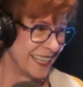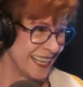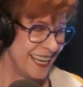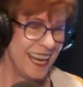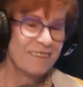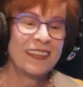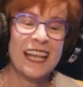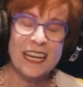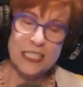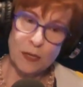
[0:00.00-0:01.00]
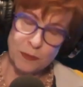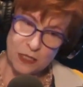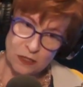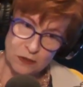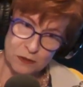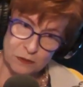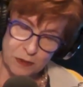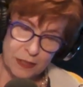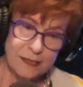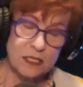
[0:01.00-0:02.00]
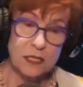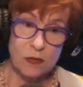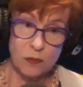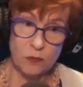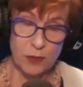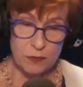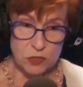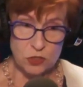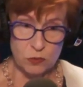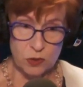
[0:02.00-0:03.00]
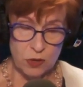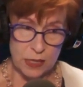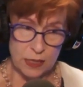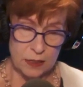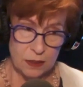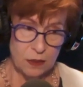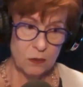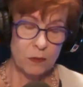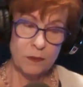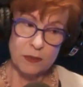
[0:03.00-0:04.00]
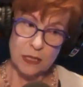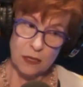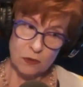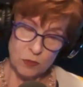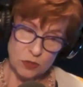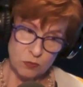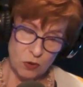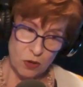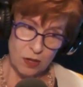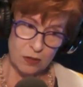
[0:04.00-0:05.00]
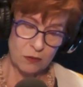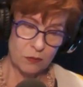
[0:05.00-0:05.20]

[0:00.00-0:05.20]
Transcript: so, but you, then it's up to you. Yep. Just like when we would do an audit, we would tell you what's wrong.